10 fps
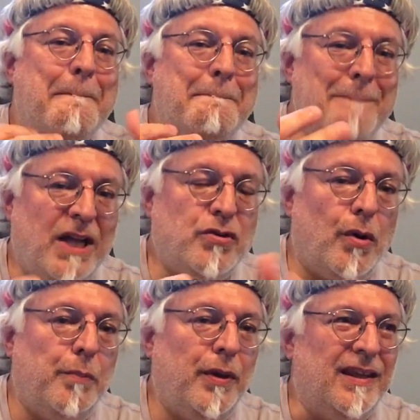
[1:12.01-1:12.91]

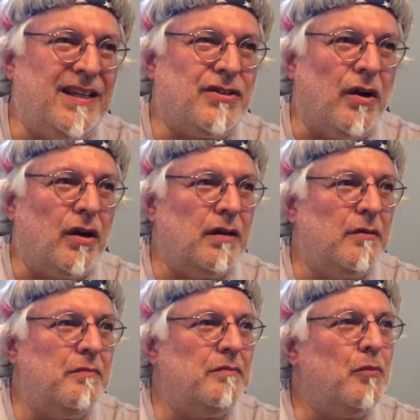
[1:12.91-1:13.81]
Metro police are
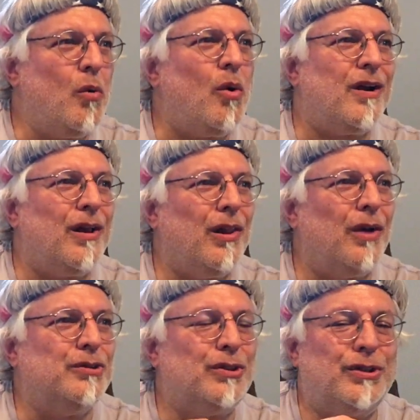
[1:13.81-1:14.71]
more
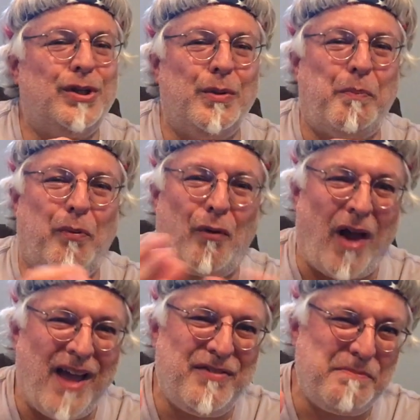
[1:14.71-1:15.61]
closer to
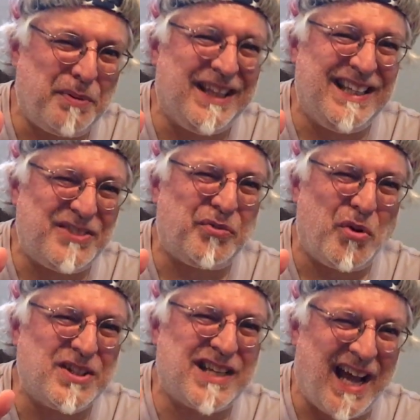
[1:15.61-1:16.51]
private police
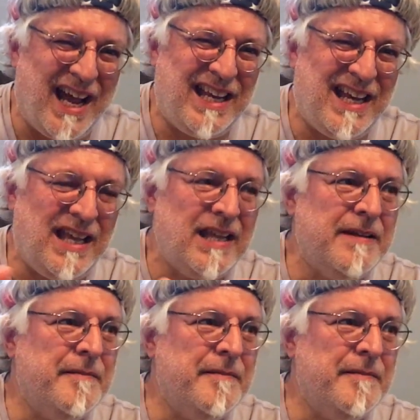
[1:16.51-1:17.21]
force, kinda.